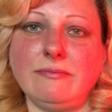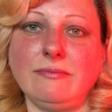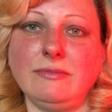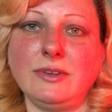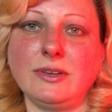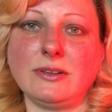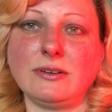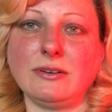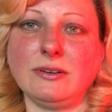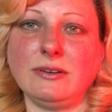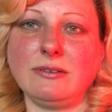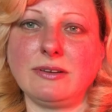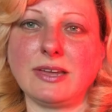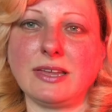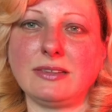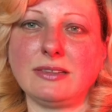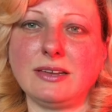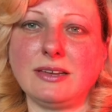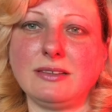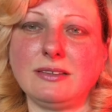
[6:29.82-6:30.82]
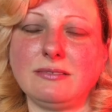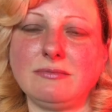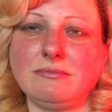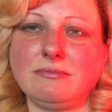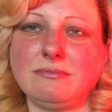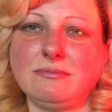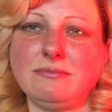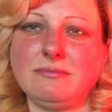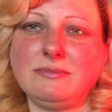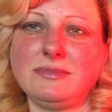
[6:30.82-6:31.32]
you know, you cannot
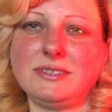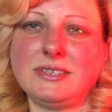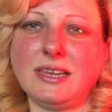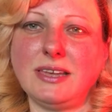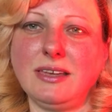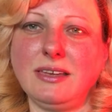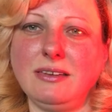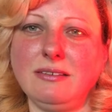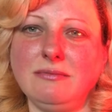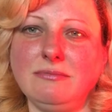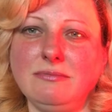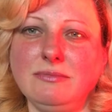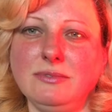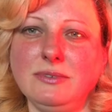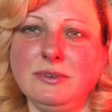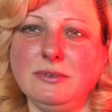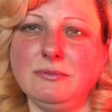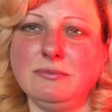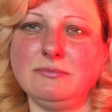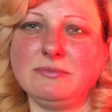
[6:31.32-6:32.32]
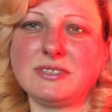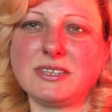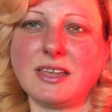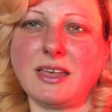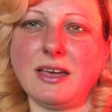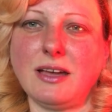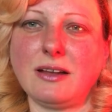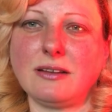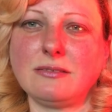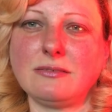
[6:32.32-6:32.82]
say you're
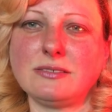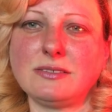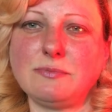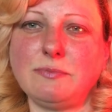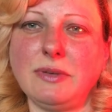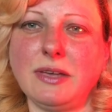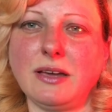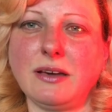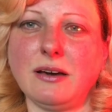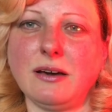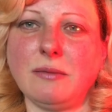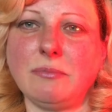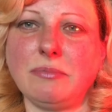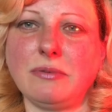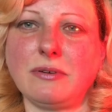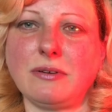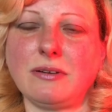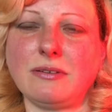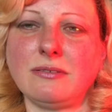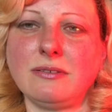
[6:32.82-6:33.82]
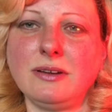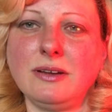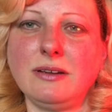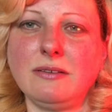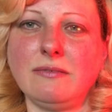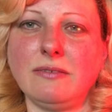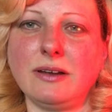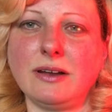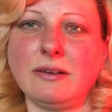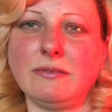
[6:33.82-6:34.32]
scared to speak up or
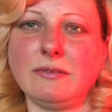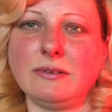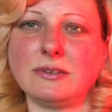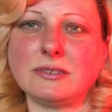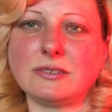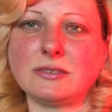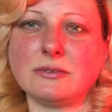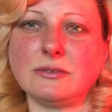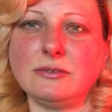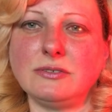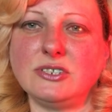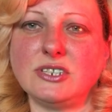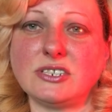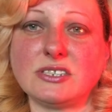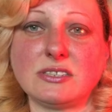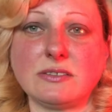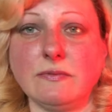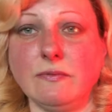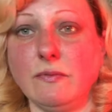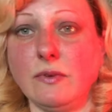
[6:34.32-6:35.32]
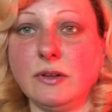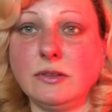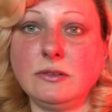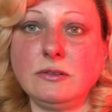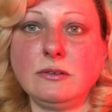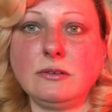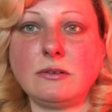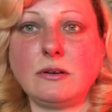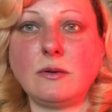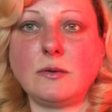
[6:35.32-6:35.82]
whatever, so you just
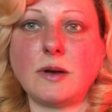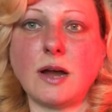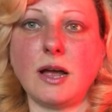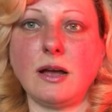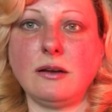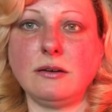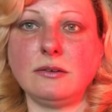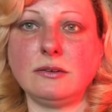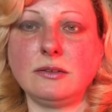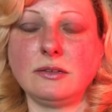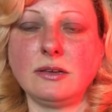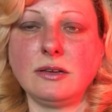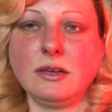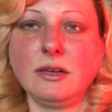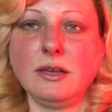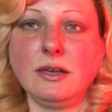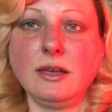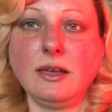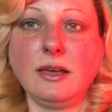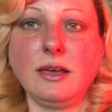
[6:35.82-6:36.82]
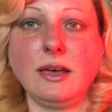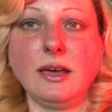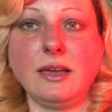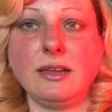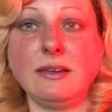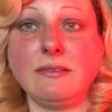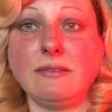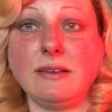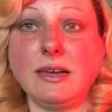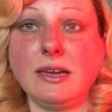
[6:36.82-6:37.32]
wander around.
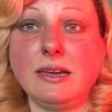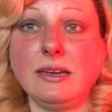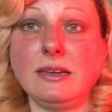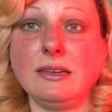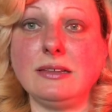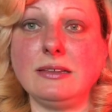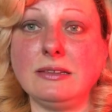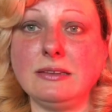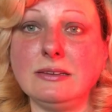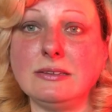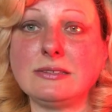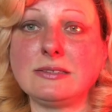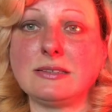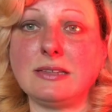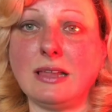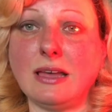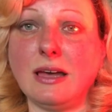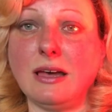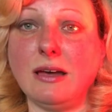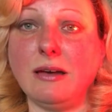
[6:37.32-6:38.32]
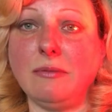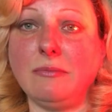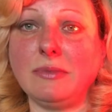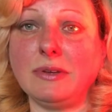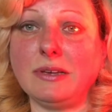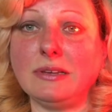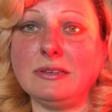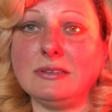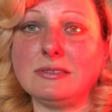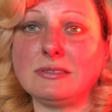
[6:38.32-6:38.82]
Anyway, this lamp
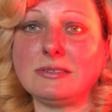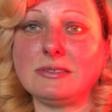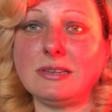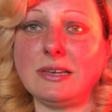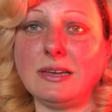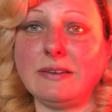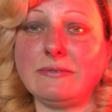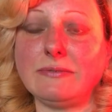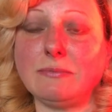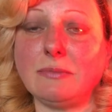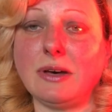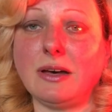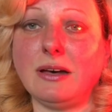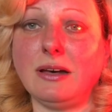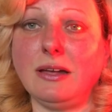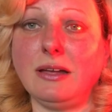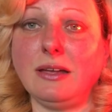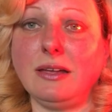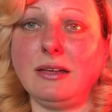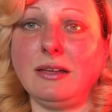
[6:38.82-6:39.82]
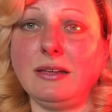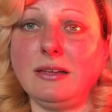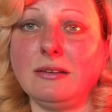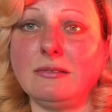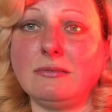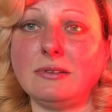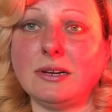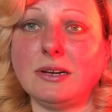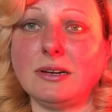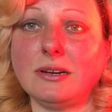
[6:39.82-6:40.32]
is saved my
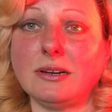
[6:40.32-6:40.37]
ear